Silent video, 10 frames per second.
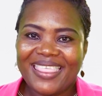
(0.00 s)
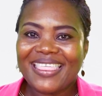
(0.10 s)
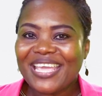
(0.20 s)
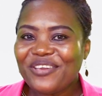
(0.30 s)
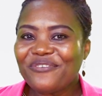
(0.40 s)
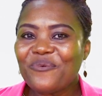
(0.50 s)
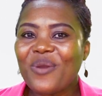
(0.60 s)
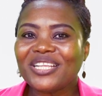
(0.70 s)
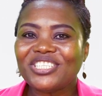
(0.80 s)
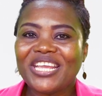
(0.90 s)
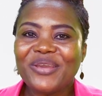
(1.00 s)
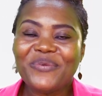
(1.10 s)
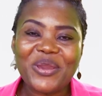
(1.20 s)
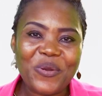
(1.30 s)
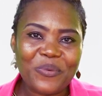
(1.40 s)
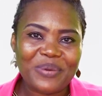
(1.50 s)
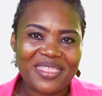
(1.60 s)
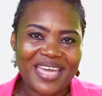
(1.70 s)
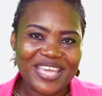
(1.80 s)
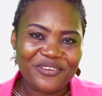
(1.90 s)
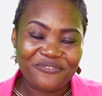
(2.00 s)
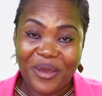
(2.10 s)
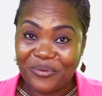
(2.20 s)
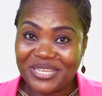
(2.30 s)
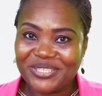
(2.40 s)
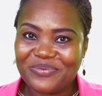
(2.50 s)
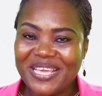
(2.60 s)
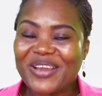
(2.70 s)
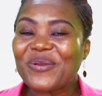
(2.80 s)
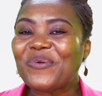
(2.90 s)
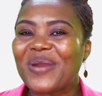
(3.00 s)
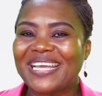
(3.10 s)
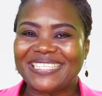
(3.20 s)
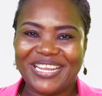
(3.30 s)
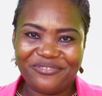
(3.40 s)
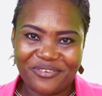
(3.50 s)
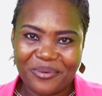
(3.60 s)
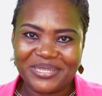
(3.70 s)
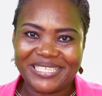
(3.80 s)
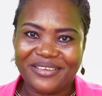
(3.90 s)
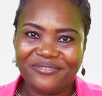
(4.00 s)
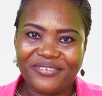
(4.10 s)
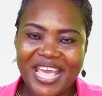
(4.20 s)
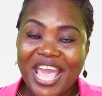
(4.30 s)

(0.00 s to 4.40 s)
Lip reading: Thank you for watching. We hope that you found it to be quite informative.